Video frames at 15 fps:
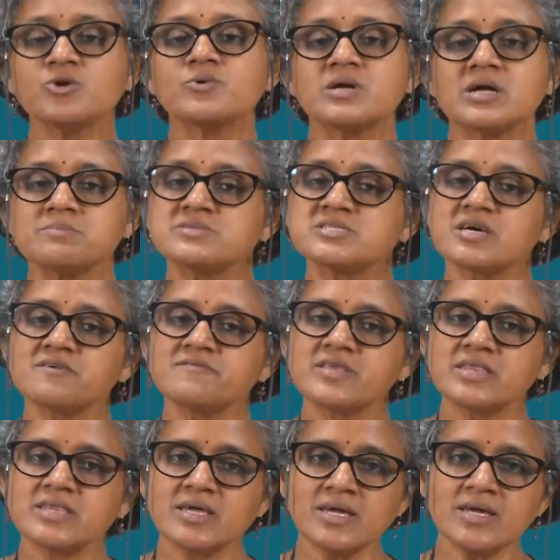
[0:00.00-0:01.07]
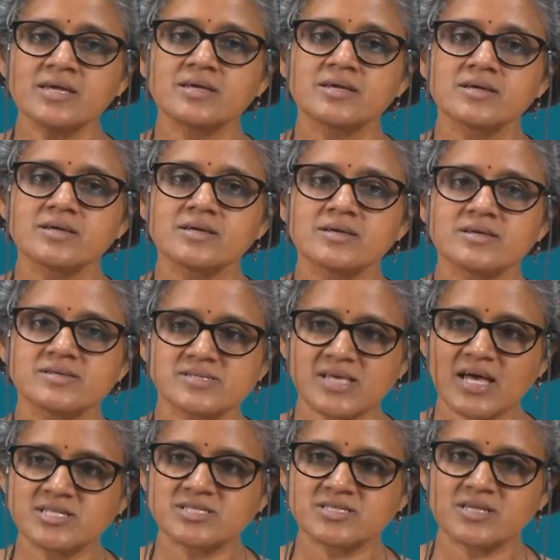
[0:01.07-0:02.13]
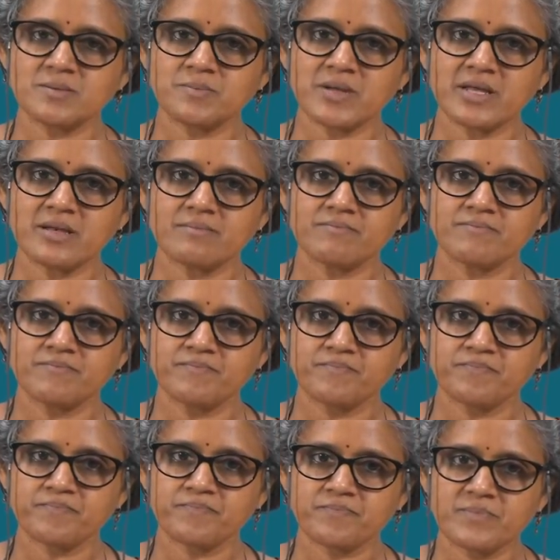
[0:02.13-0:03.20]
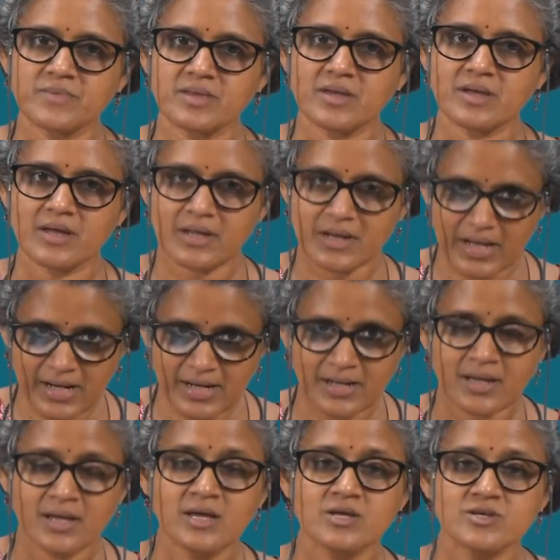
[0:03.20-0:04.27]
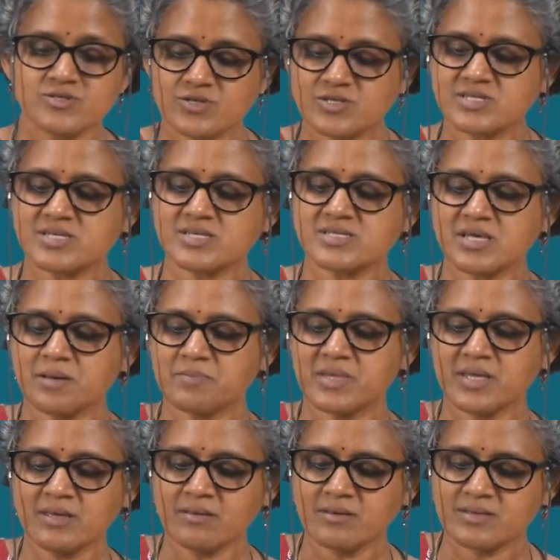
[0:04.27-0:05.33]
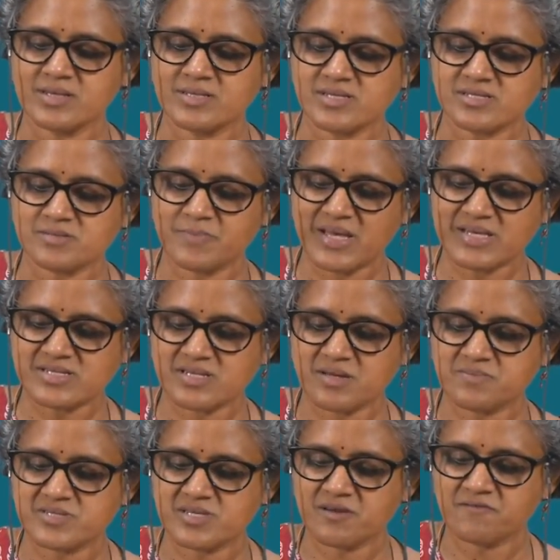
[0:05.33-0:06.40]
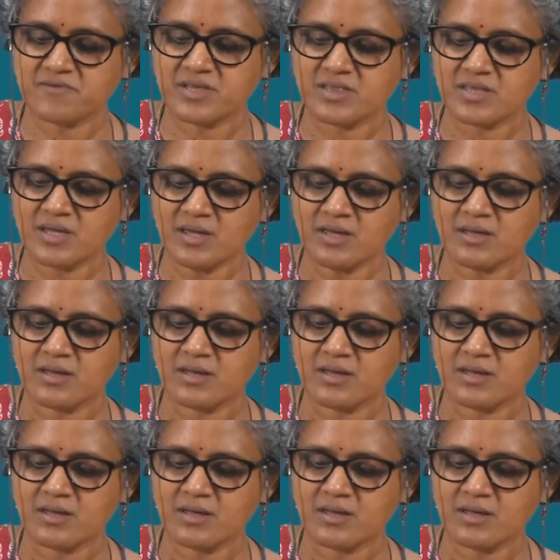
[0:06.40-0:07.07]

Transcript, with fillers: you would observe in the sagittal plane, right. So, this is something this is best observed in the